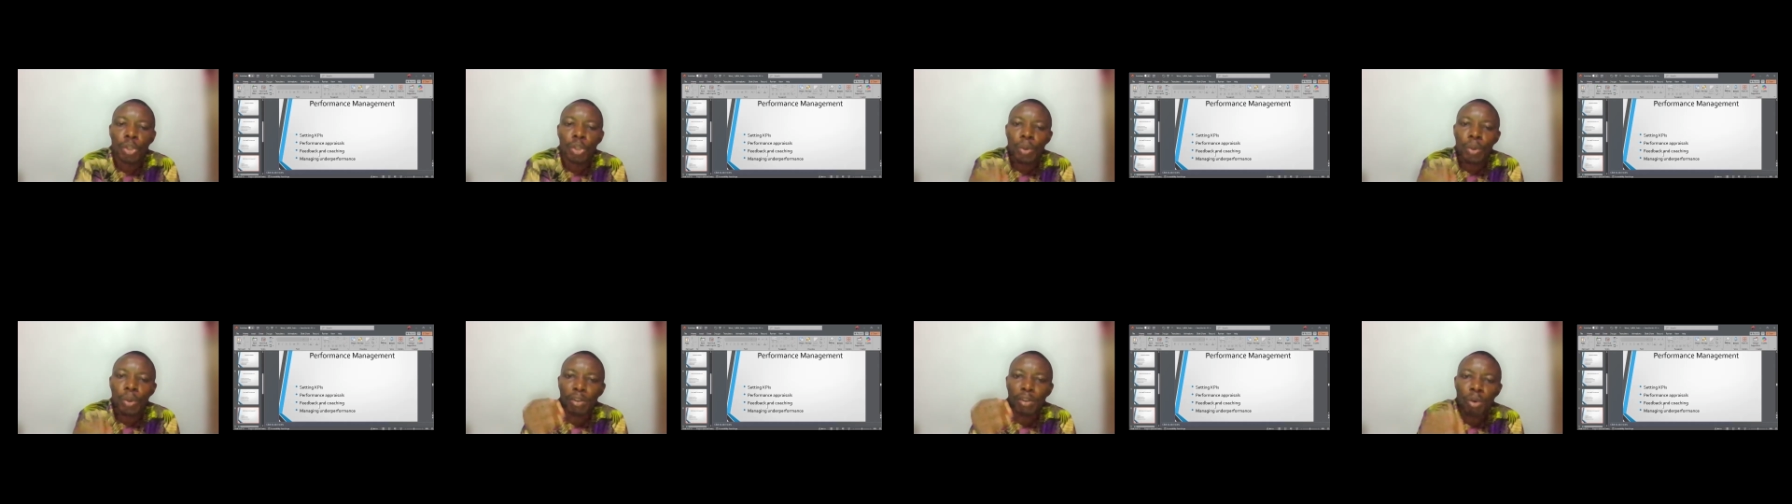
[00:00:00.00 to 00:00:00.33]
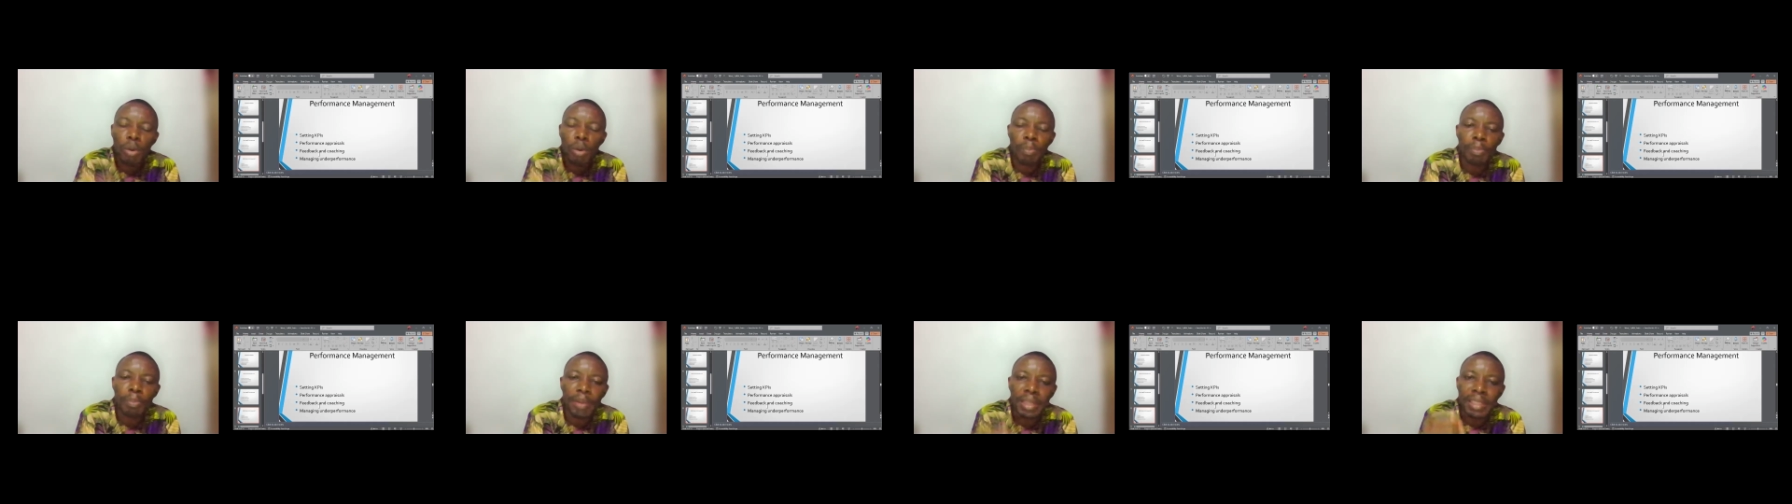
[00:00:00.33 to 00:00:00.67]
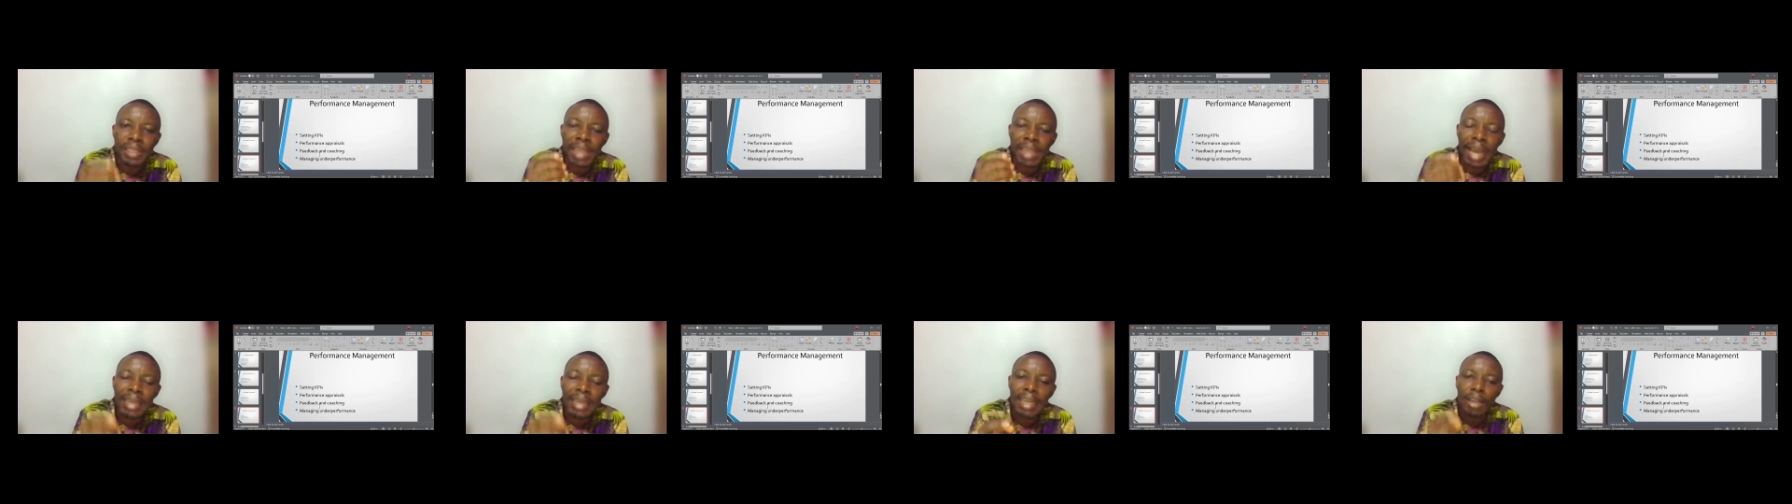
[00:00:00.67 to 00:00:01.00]
you are not
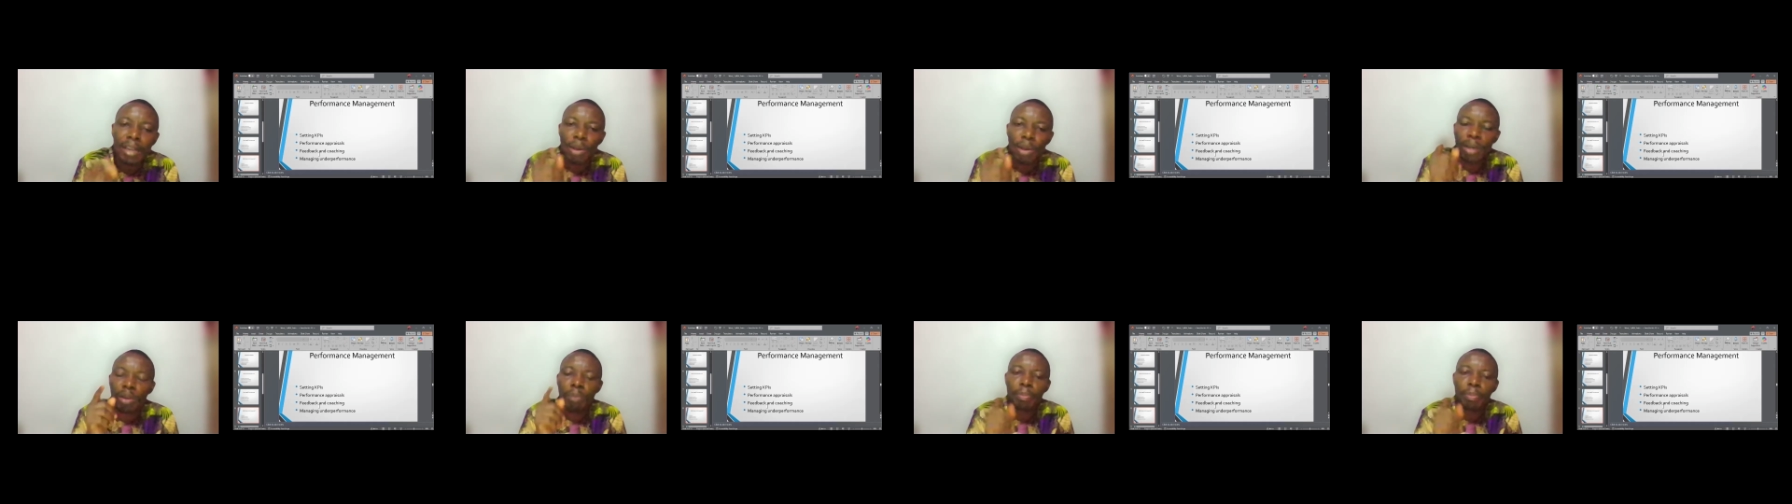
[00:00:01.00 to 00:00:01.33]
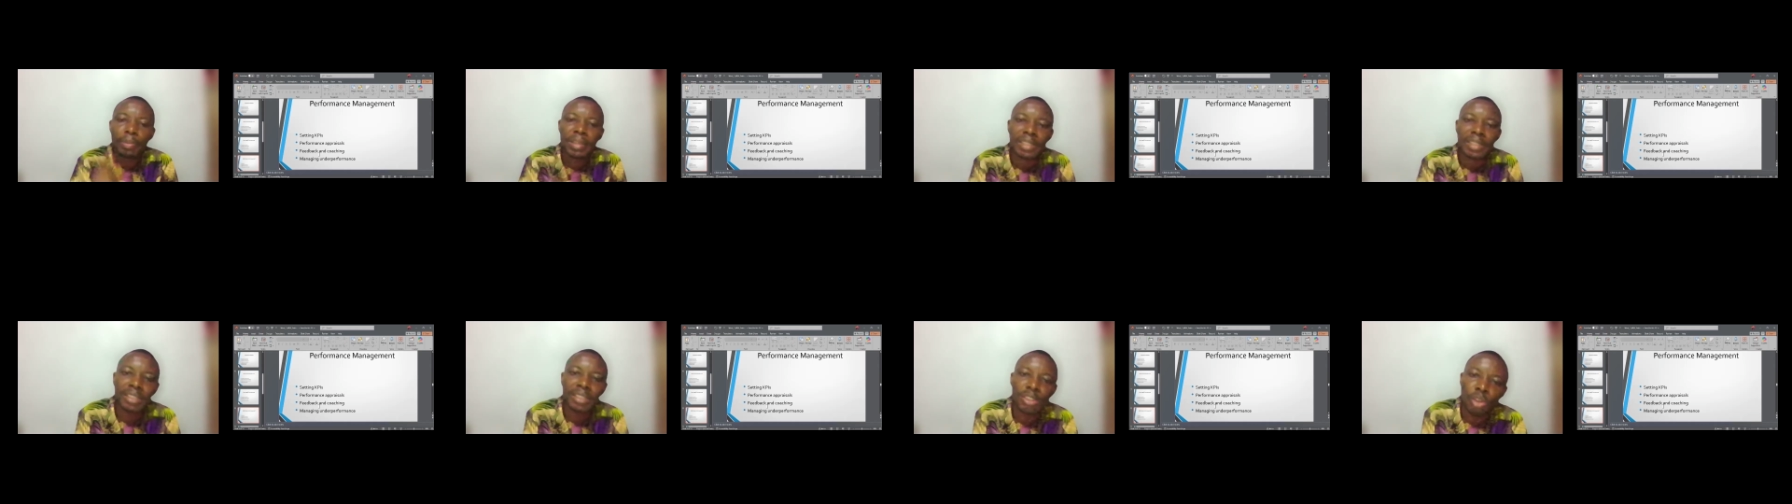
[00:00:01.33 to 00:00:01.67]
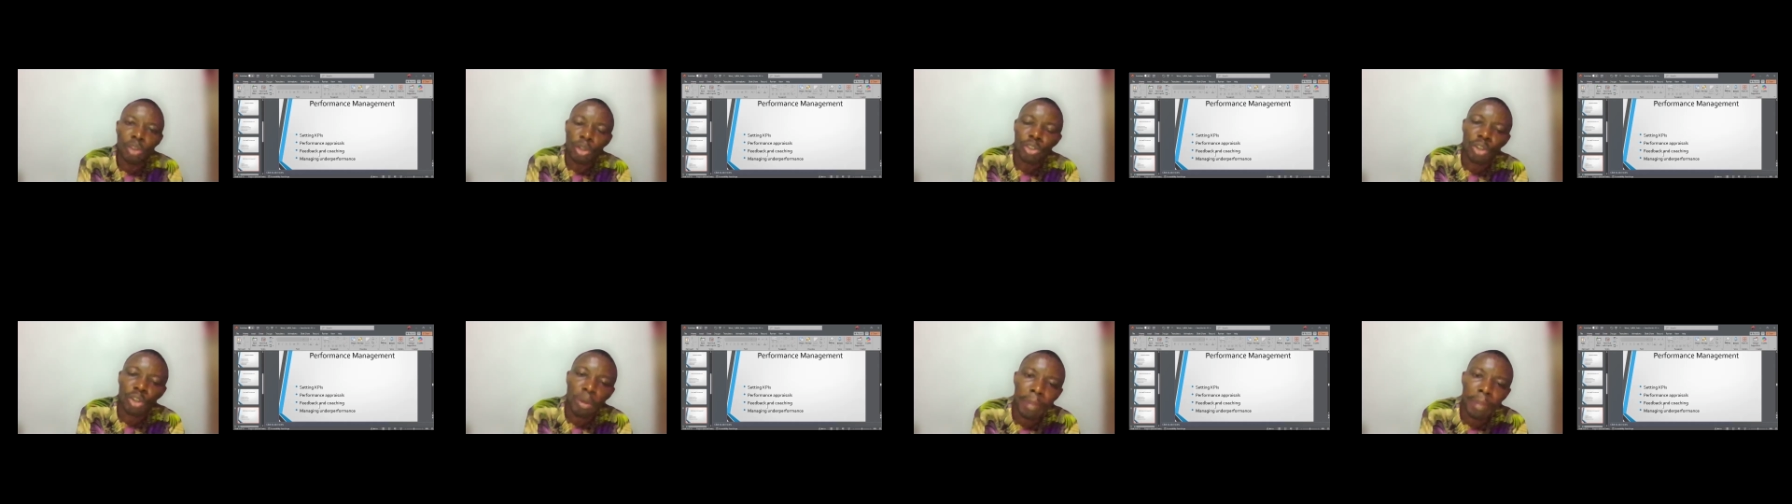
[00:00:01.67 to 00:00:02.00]
placed, either you are not placing
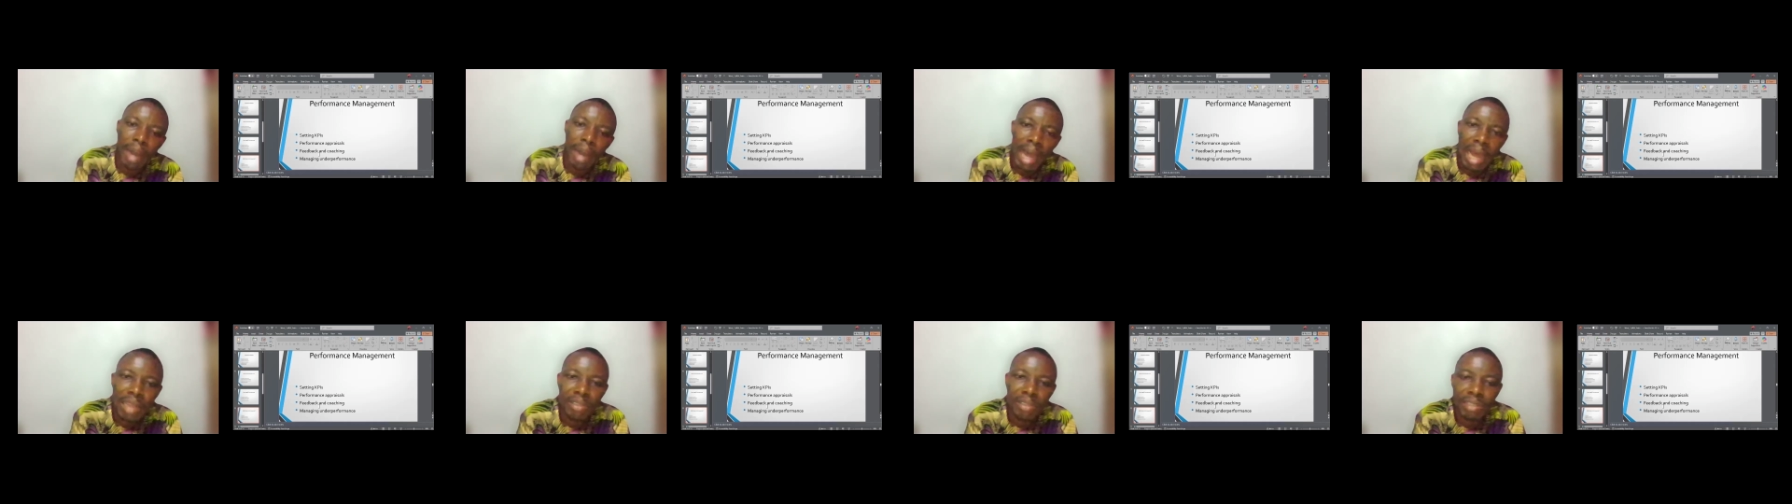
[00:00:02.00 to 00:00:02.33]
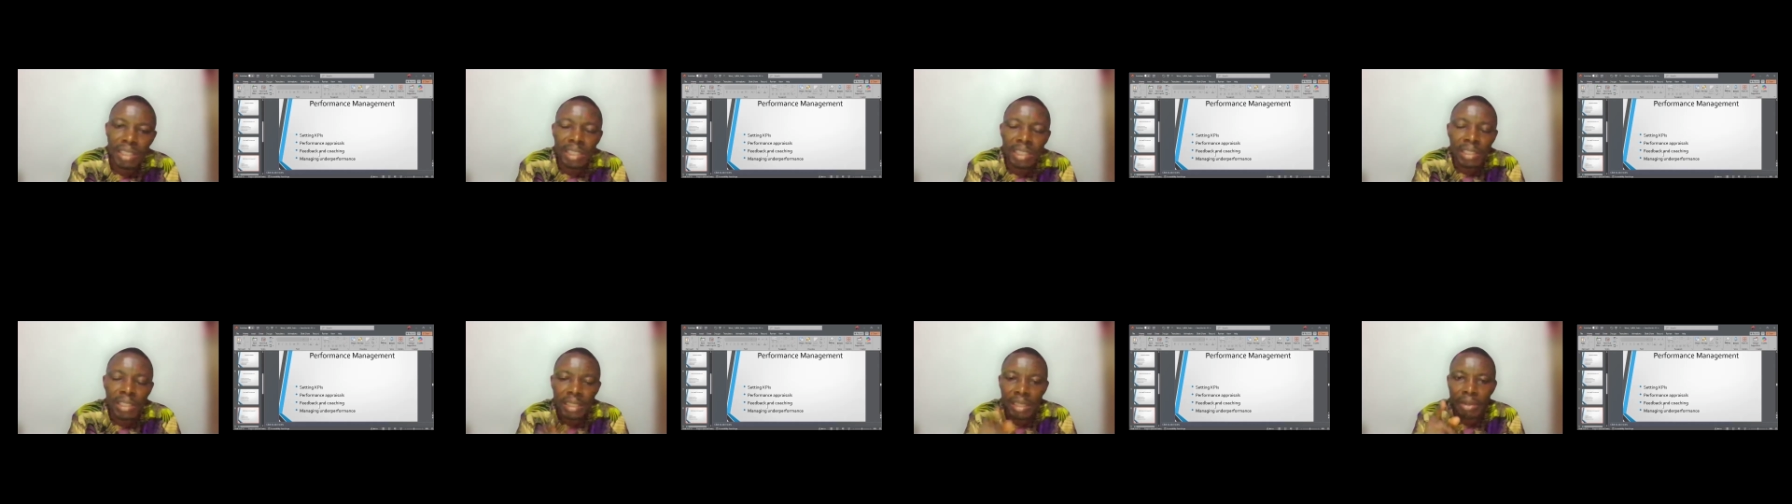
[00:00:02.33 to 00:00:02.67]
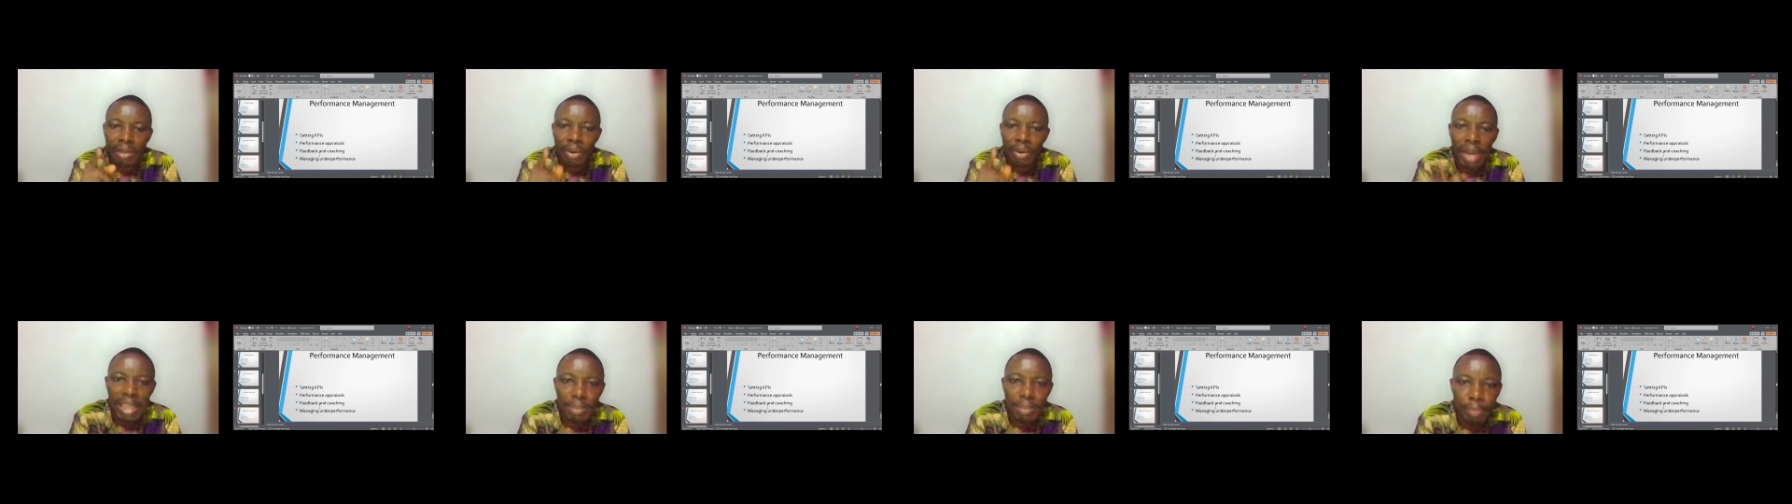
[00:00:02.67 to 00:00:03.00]
your job ad in the
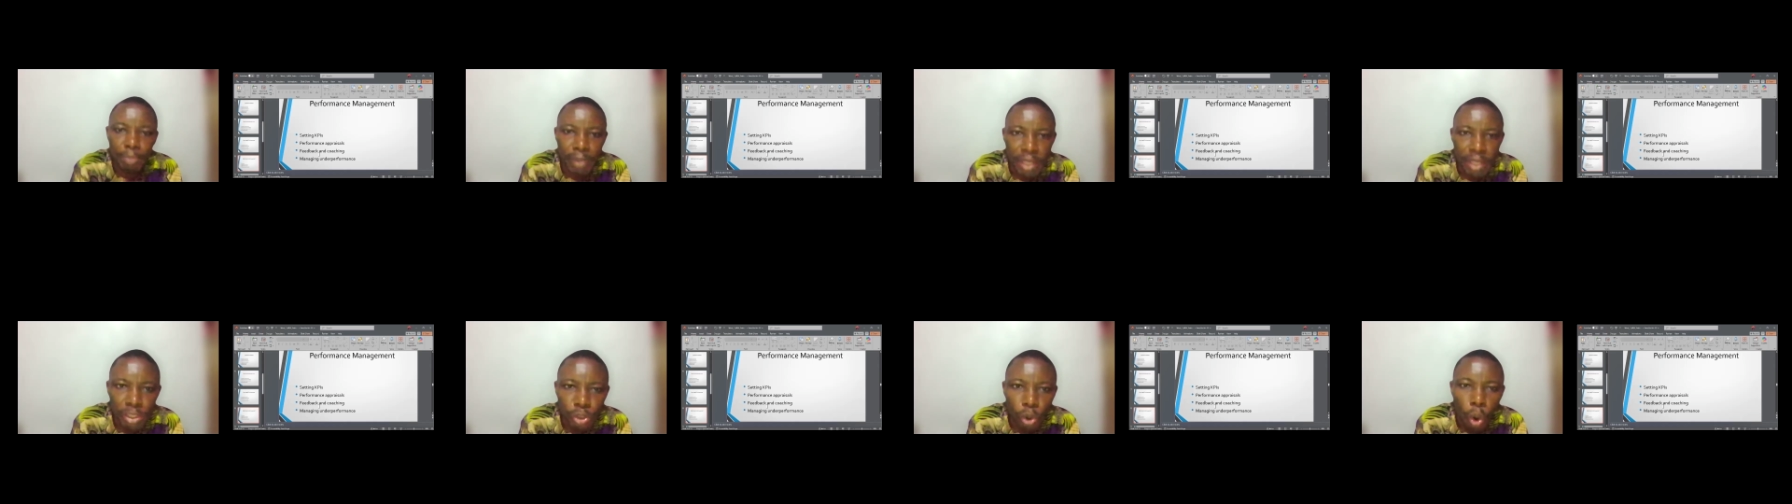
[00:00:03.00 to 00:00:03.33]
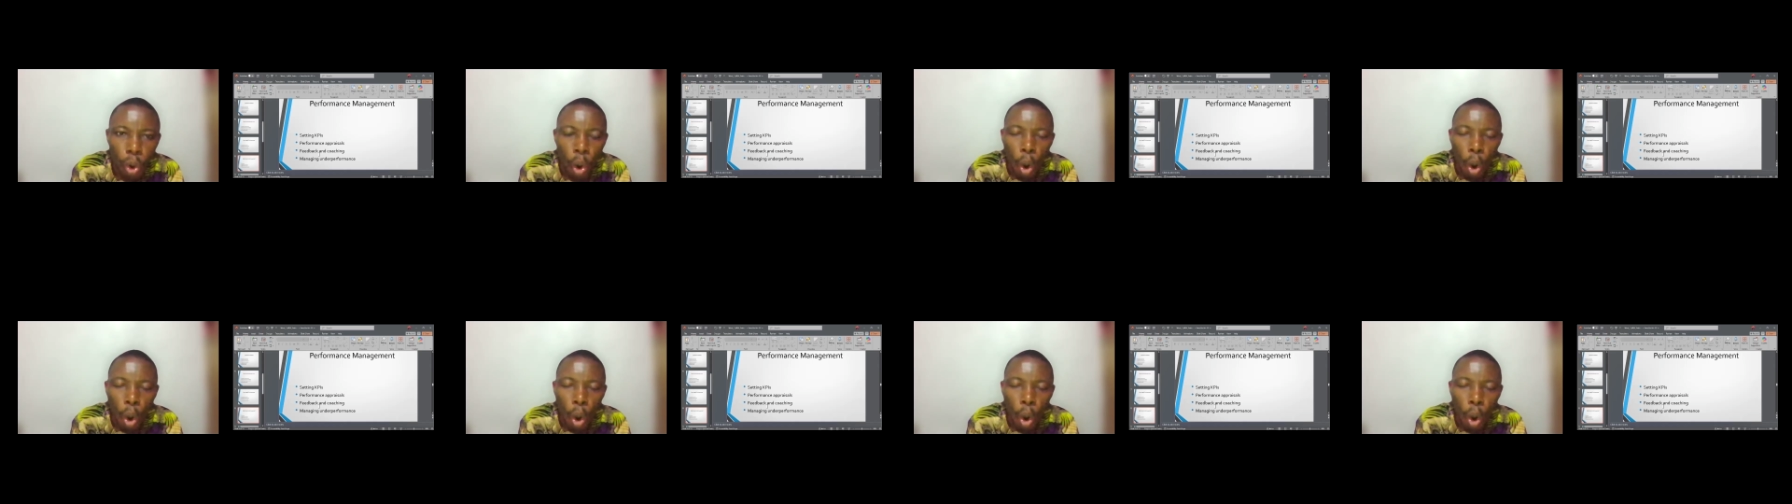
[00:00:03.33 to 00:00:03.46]
right place,